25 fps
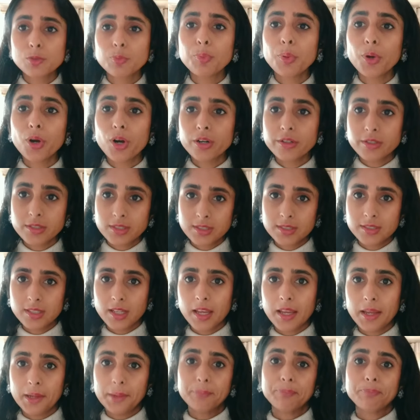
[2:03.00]
per
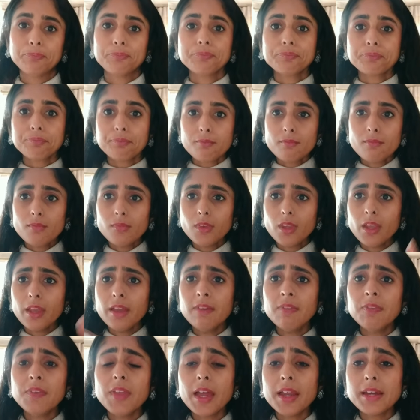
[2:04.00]
se
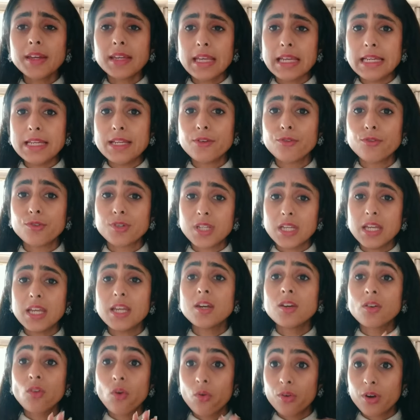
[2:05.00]
in their daily
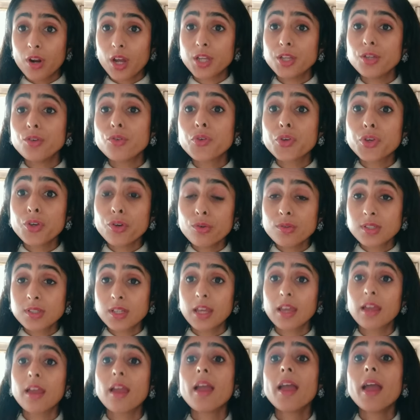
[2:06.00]
routine, nor are you
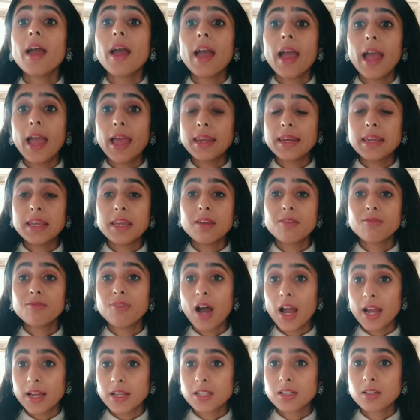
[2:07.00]
using any
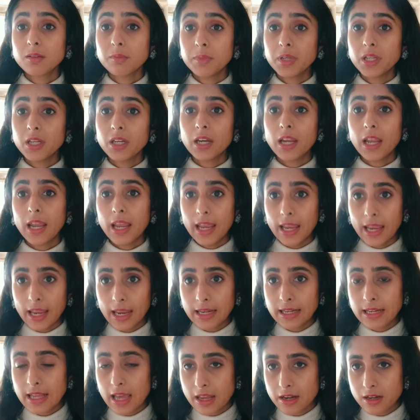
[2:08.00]
vitamin A
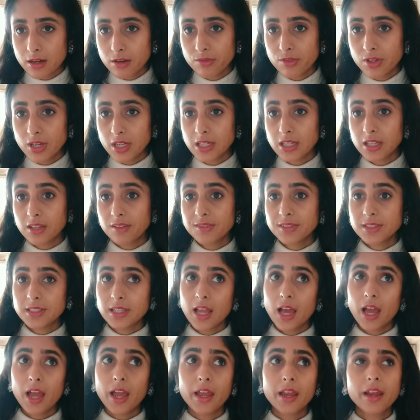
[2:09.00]
derivatives
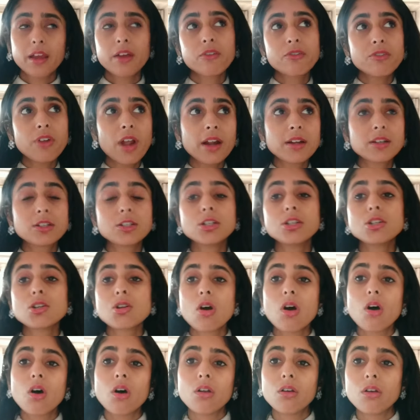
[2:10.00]
like
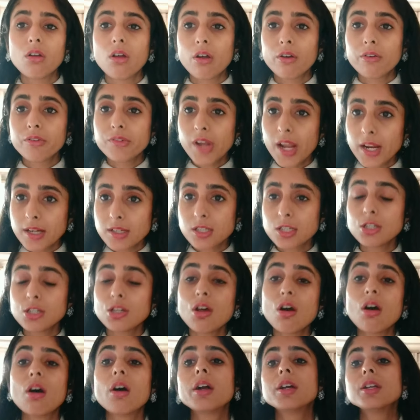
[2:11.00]
retinol or
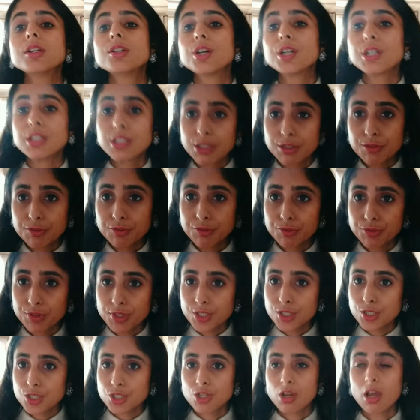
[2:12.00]
retinoid or
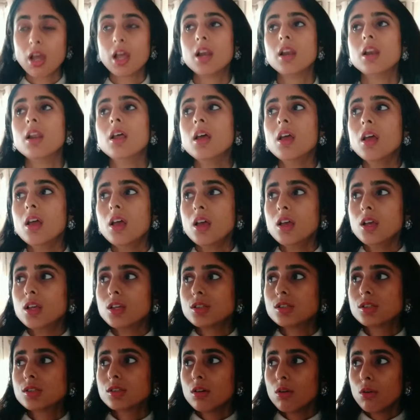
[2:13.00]
different gel.
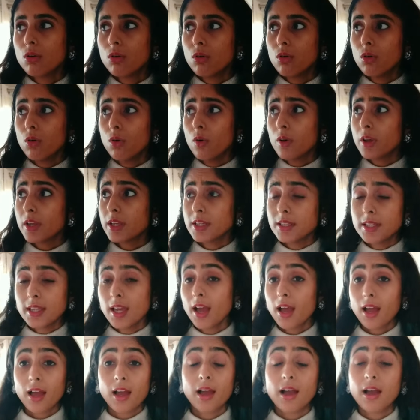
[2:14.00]
So
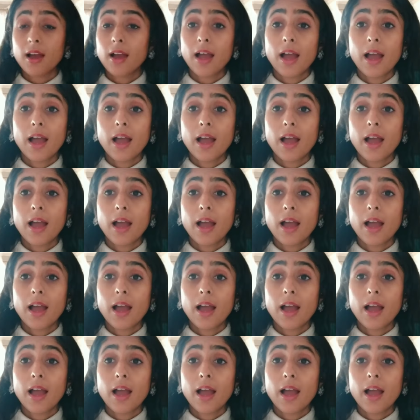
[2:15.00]
yeah,